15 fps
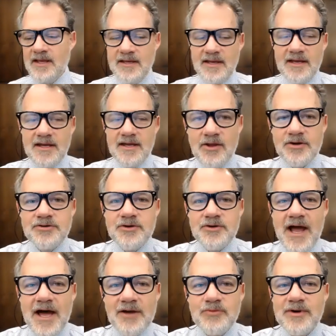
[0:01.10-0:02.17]
Hello, good
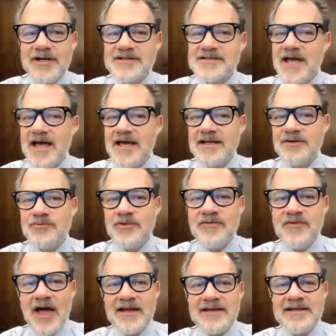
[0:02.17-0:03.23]
crowd. We're excited. We've
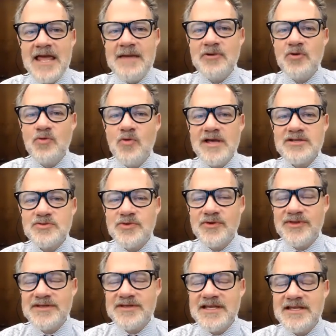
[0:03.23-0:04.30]
got Damon West with us.